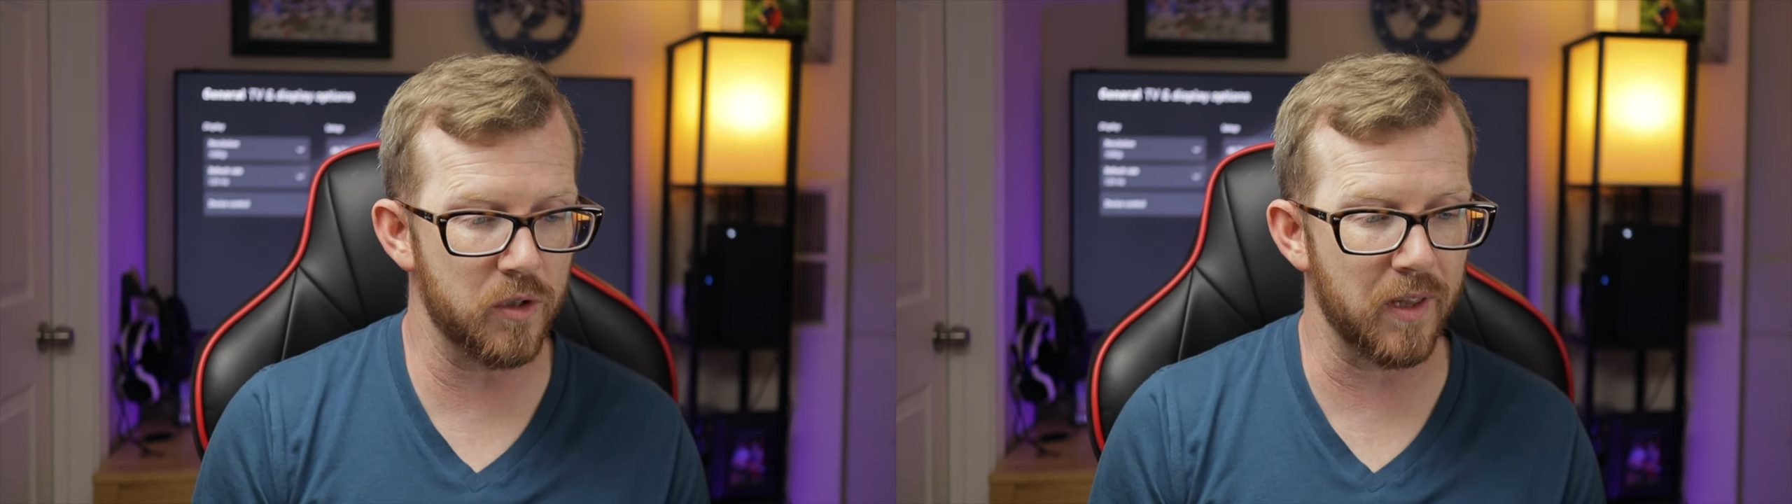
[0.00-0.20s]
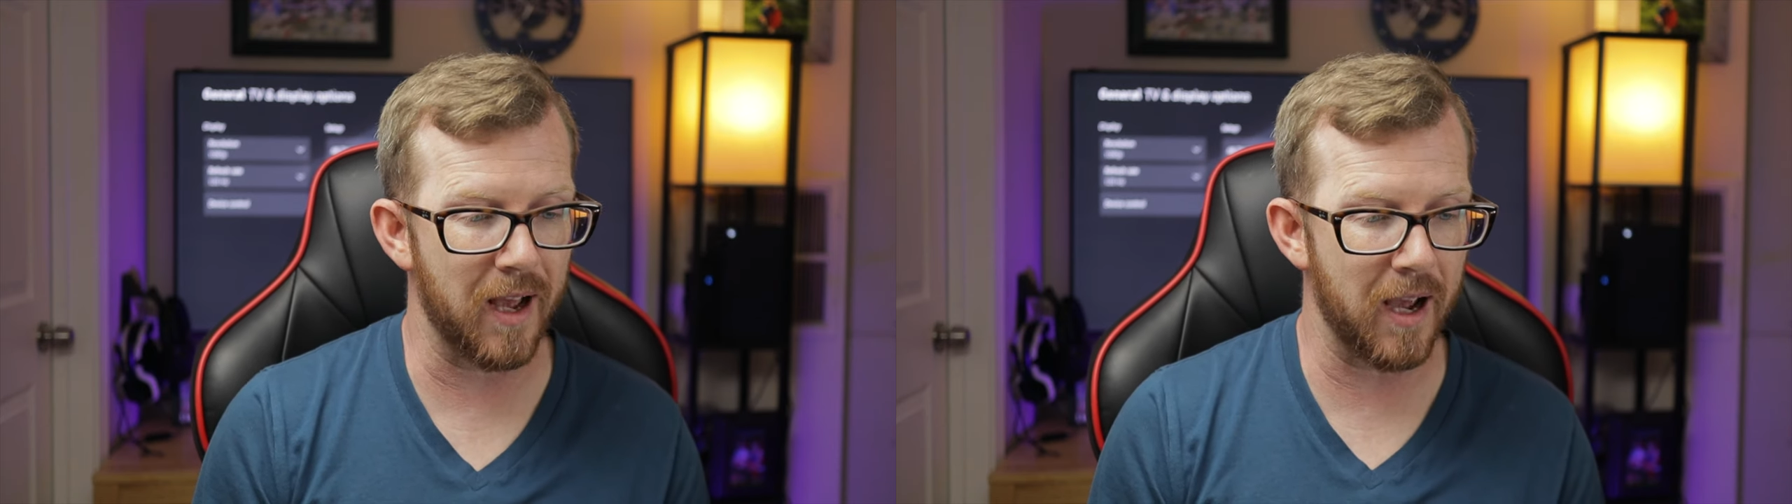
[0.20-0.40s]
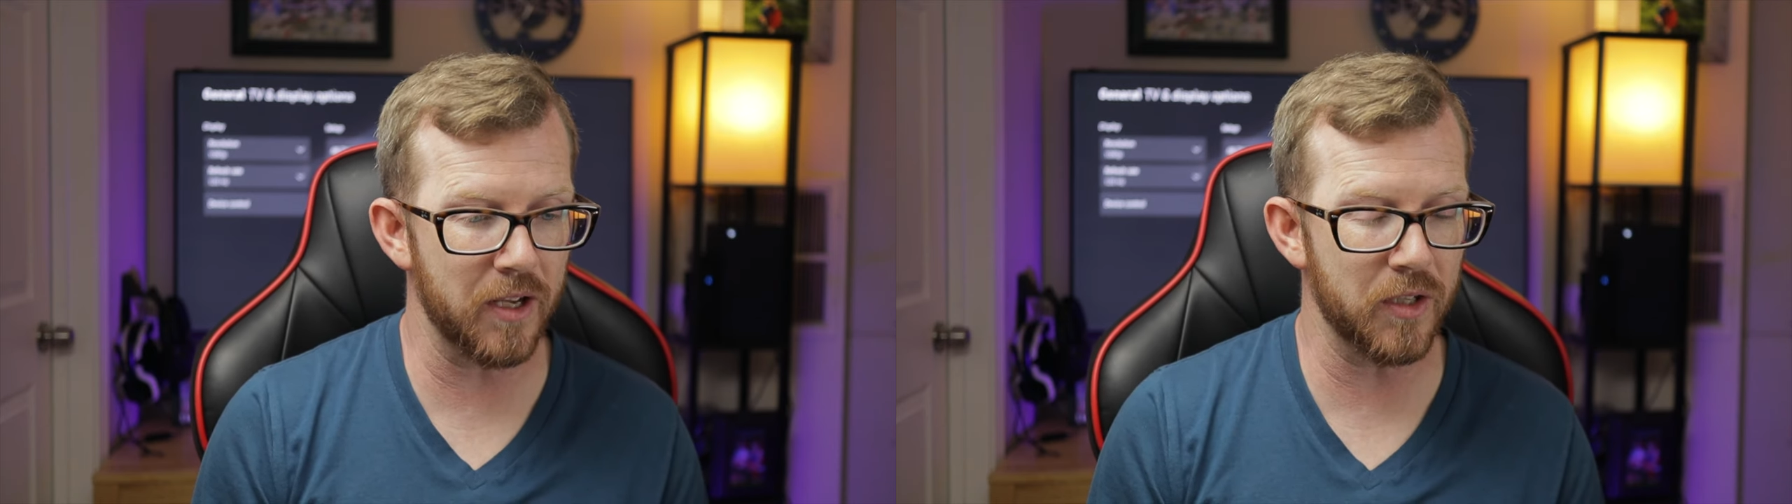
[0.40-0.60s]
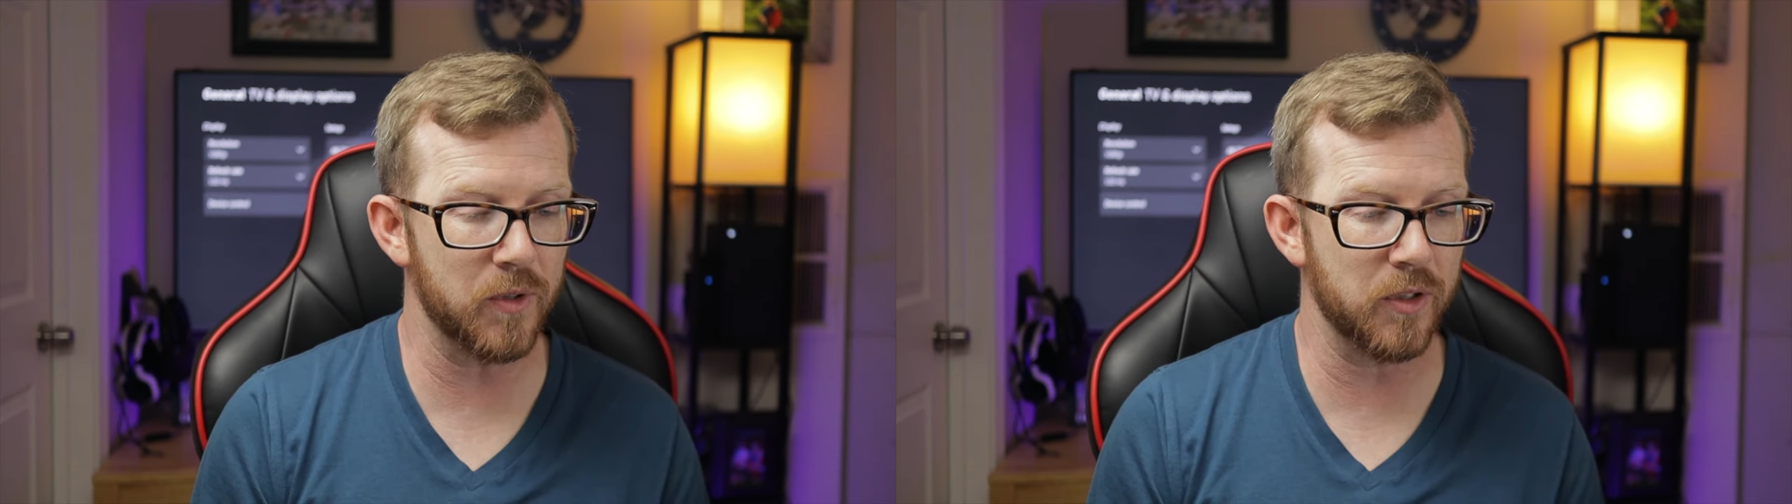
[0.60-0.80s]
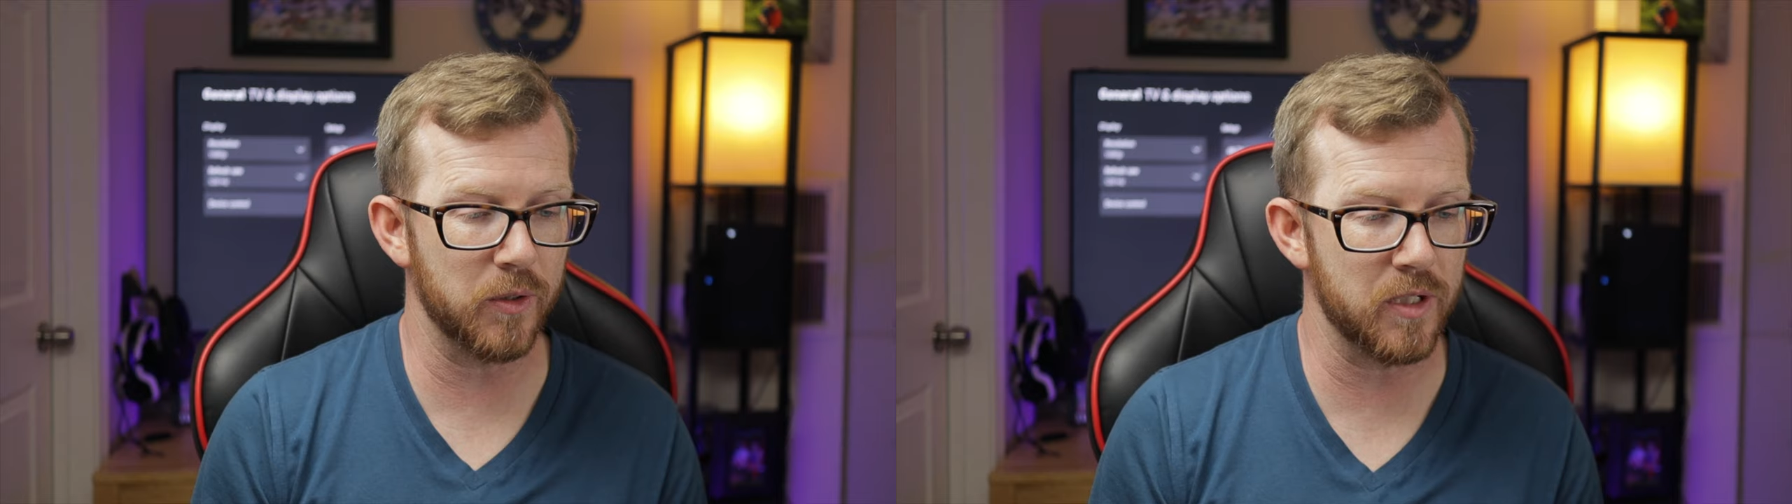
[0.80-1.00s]
to the highest
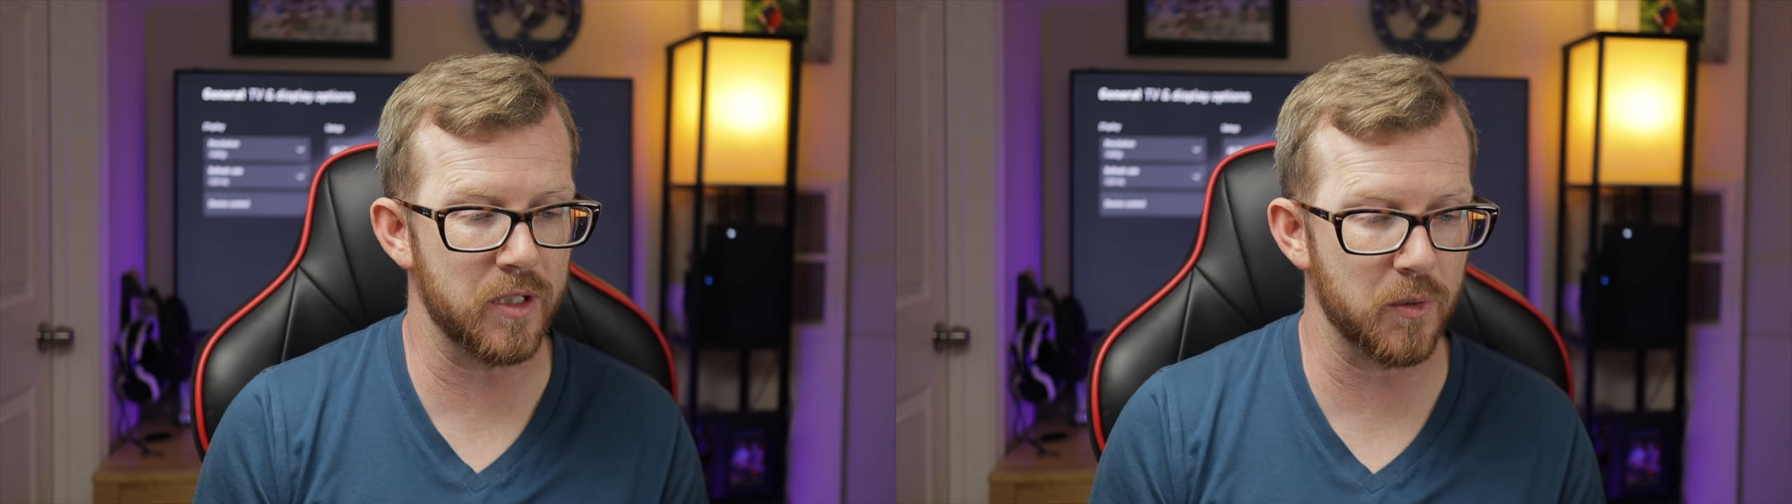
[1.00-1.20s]
resolution